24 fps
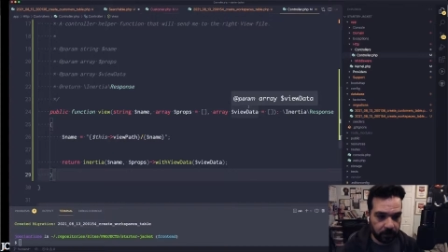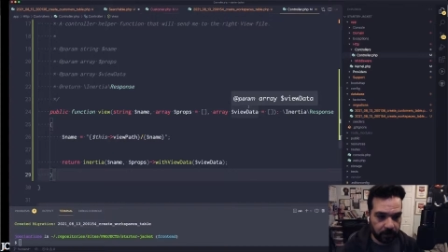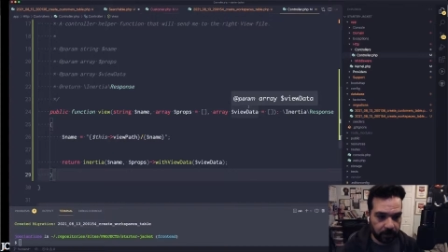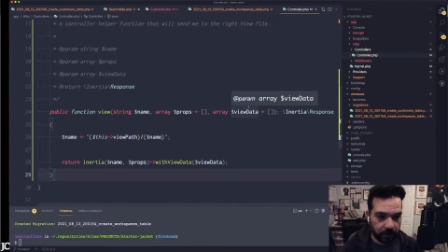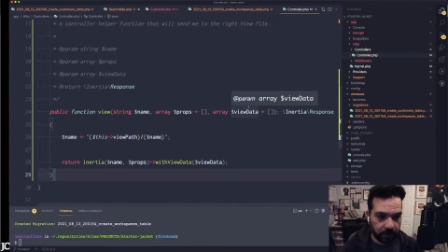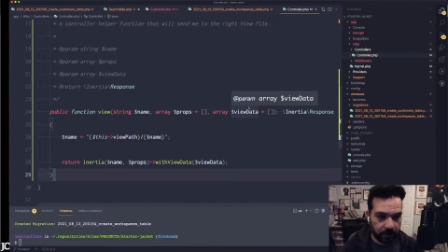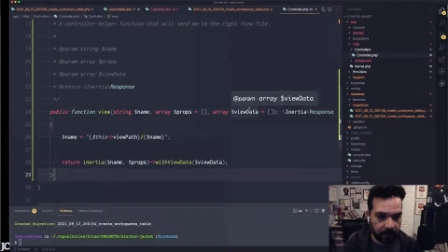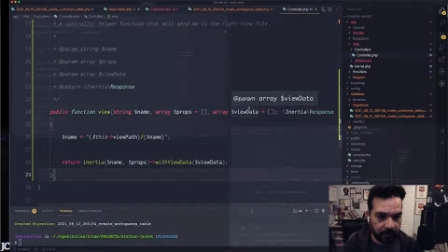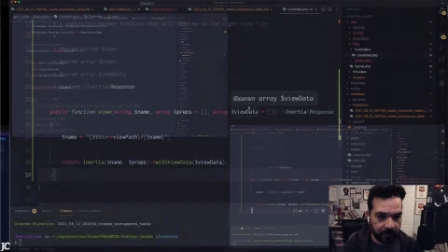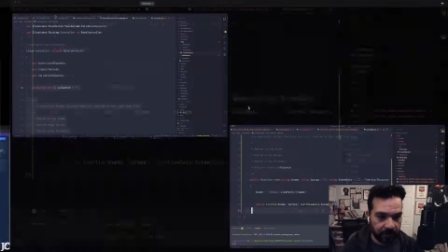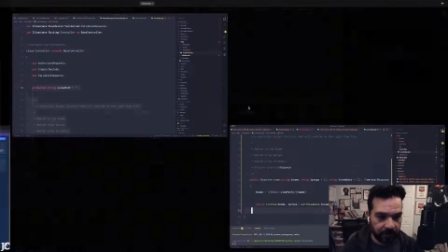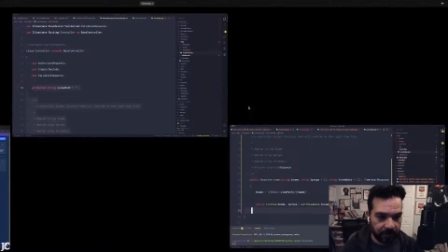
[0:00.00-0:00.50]
Okay,
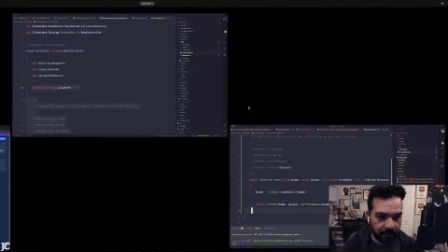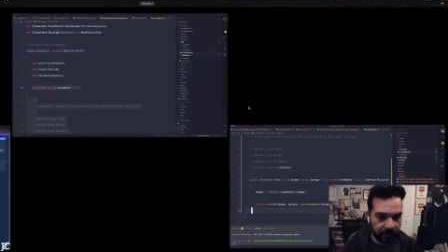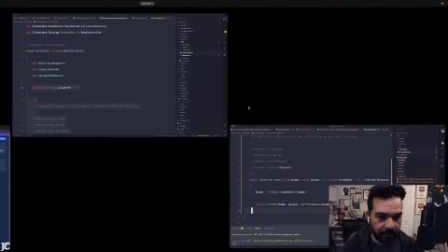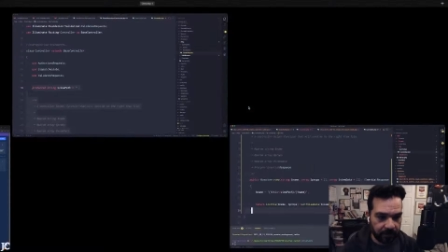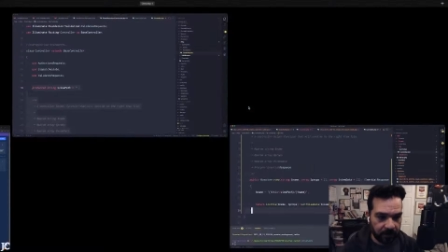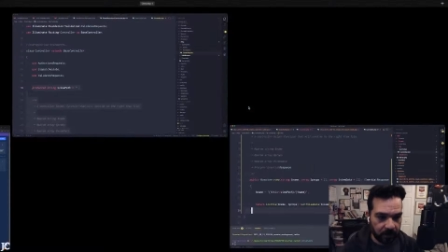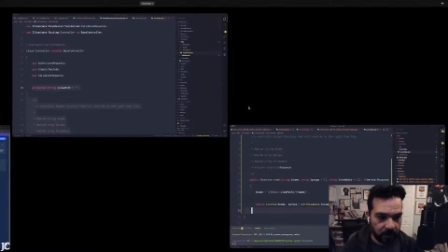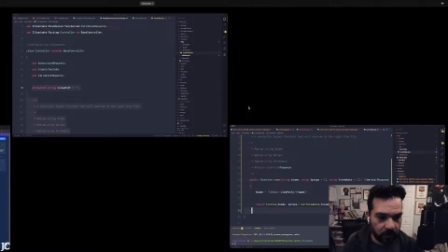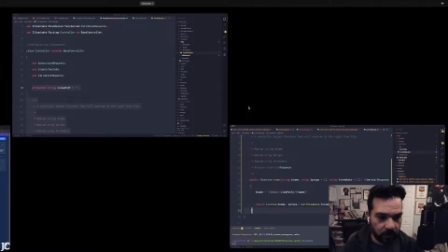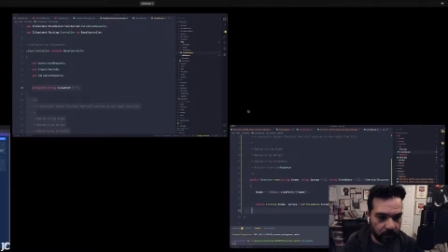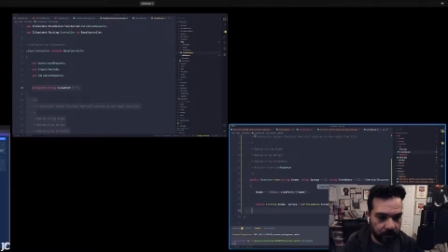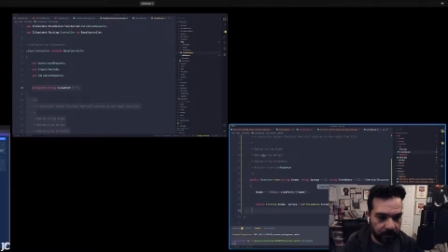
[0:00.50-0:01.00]
and now let me
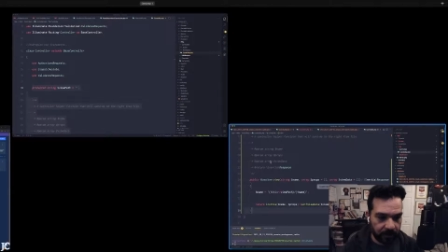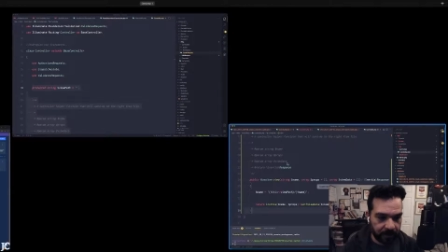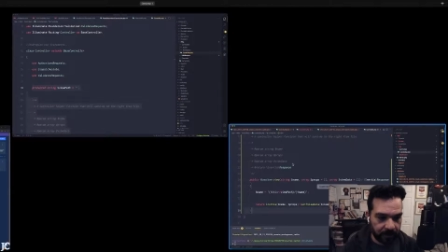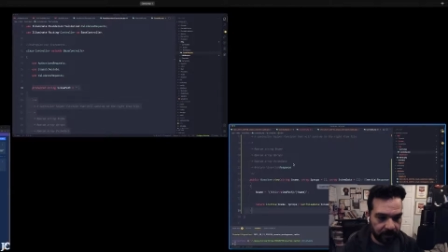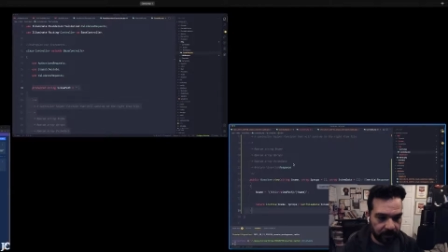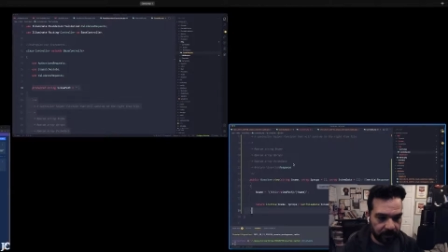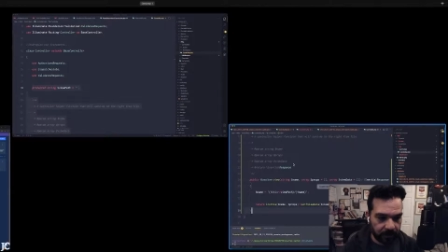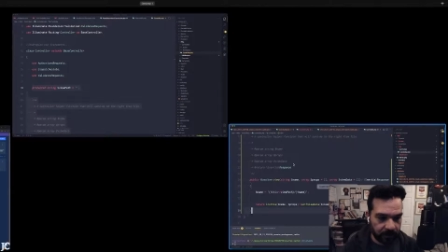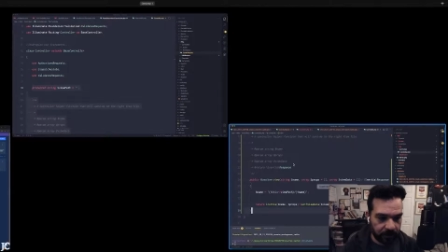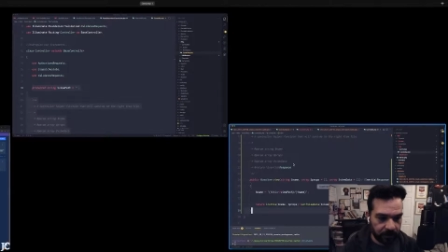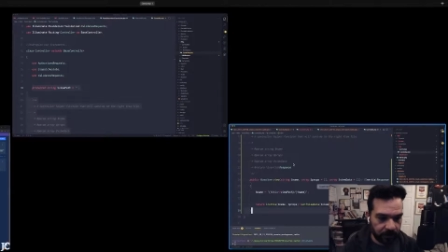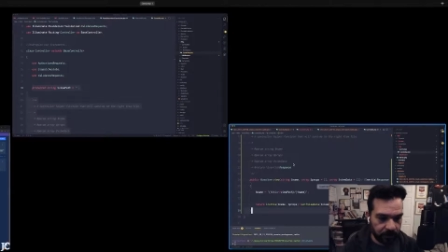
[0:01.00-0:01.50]
go back
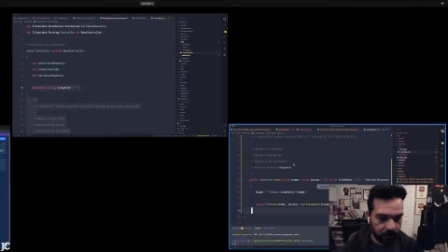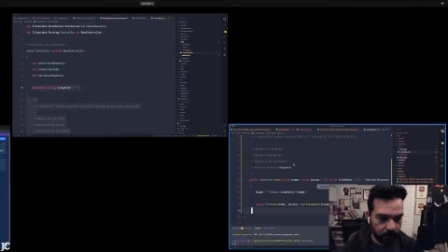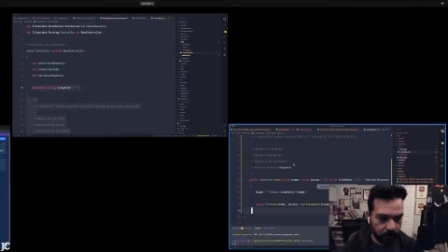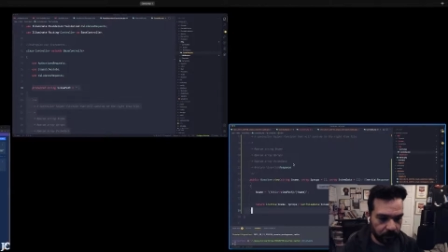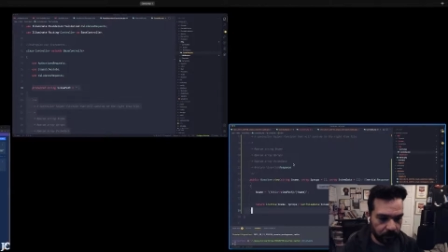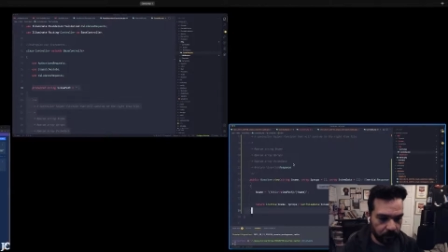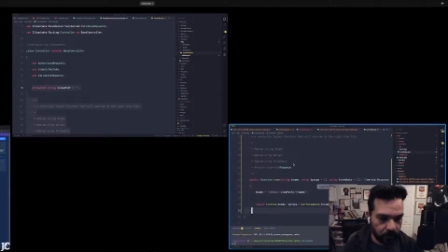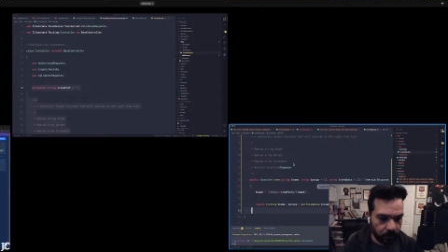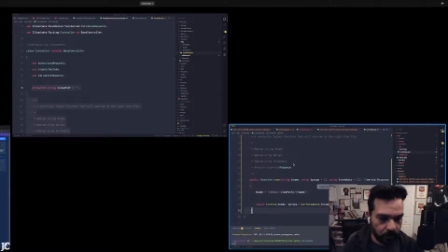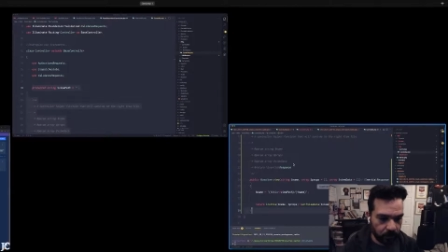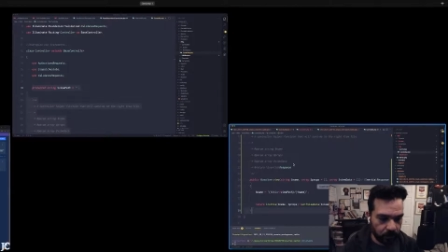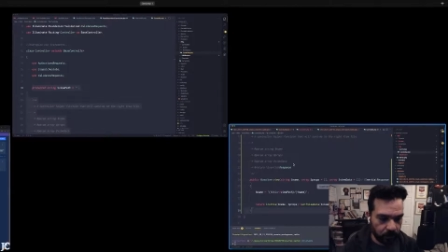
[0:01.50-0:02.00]

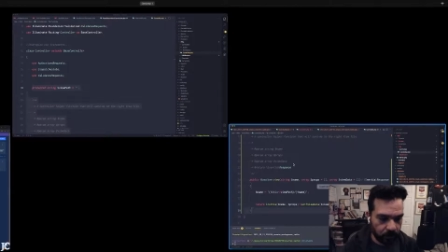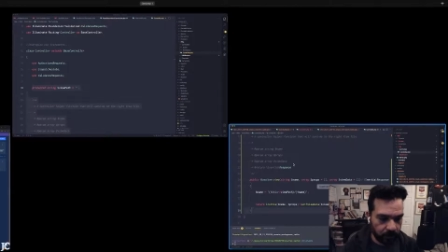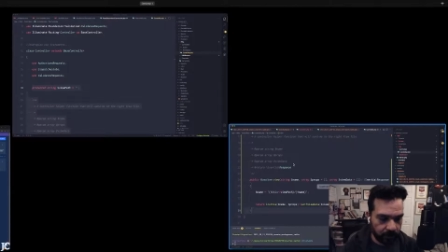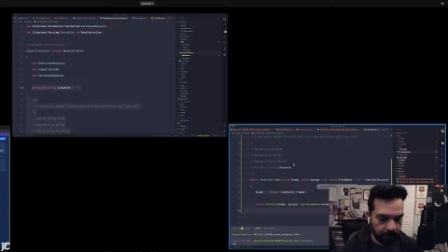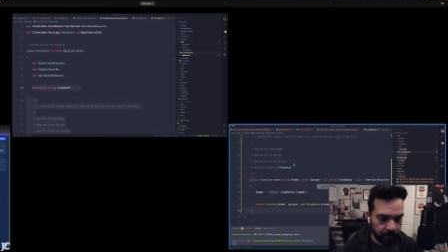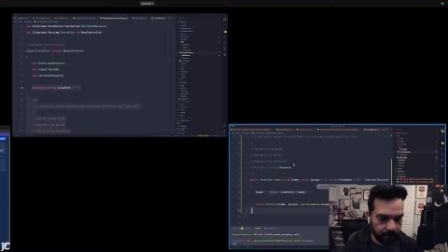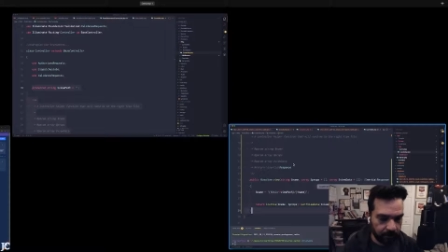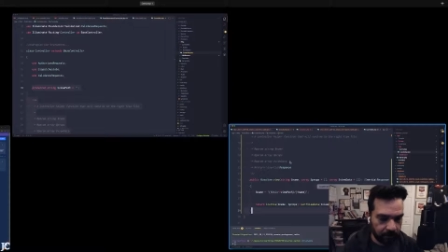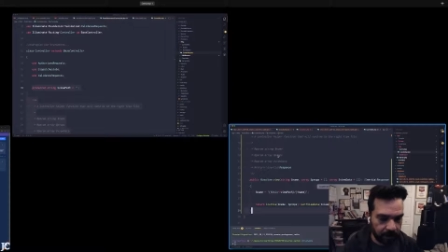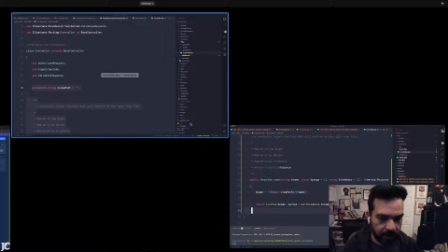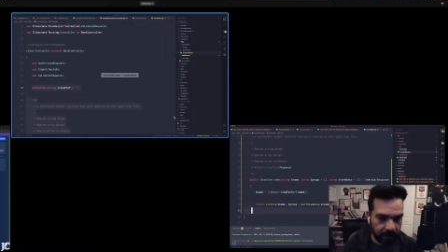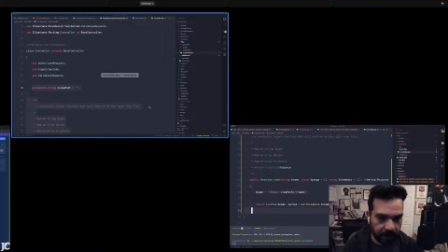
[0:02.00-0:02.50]
to
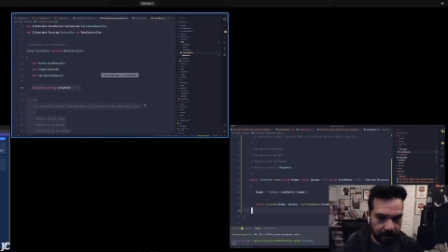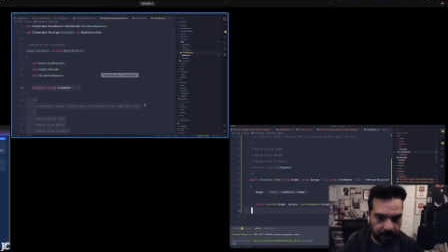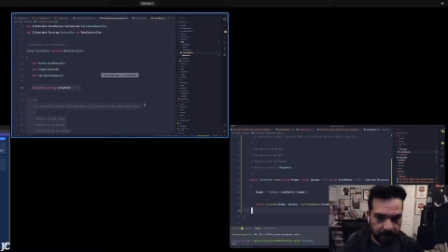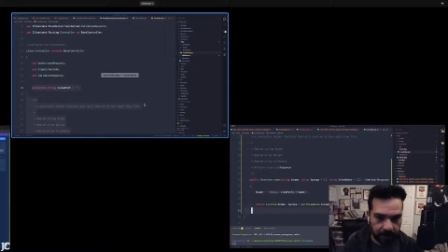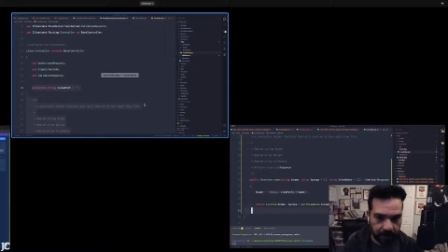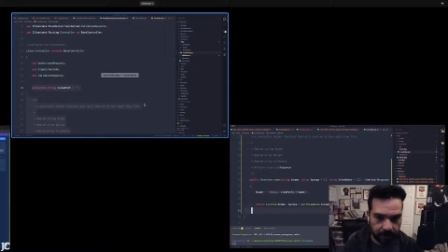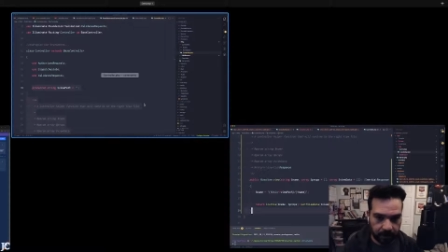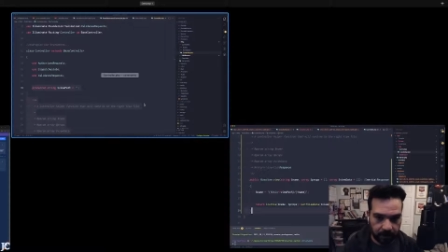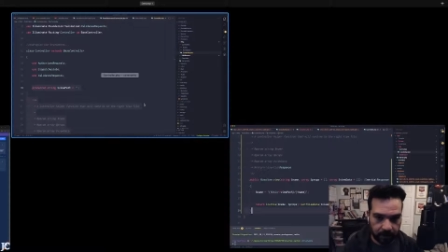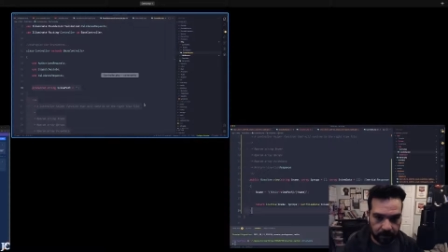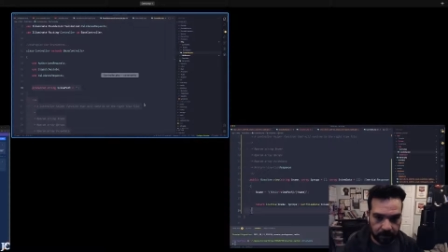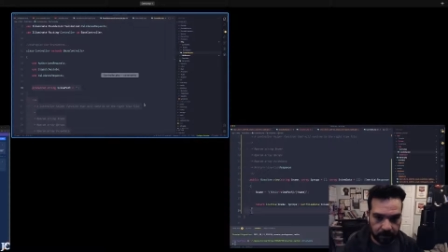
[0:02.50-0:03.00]

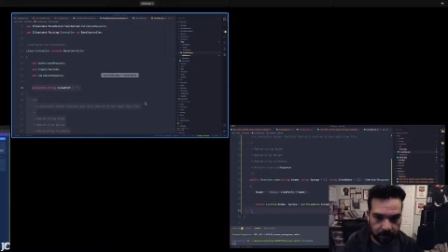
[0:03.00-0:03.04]
my